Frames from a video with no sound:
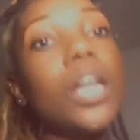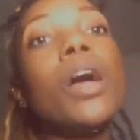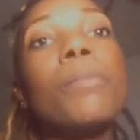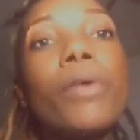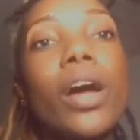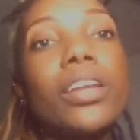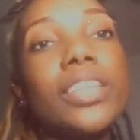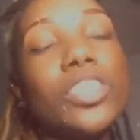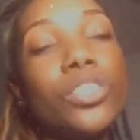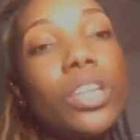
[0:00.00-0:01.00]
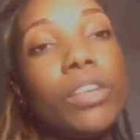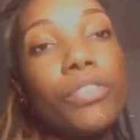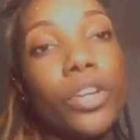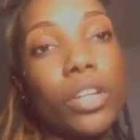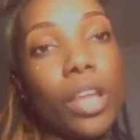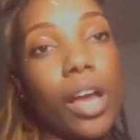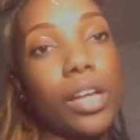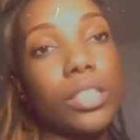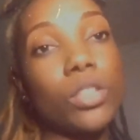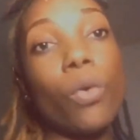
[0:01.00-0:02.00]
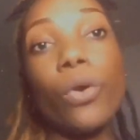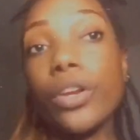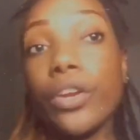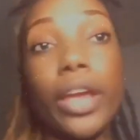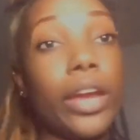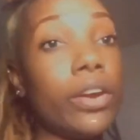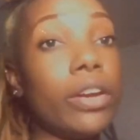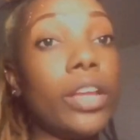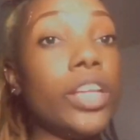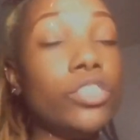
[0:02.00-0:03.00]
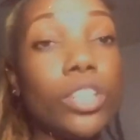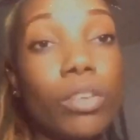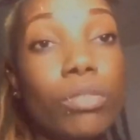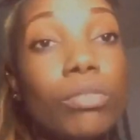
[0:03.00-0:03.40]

product that you need for your locks or your hair in general.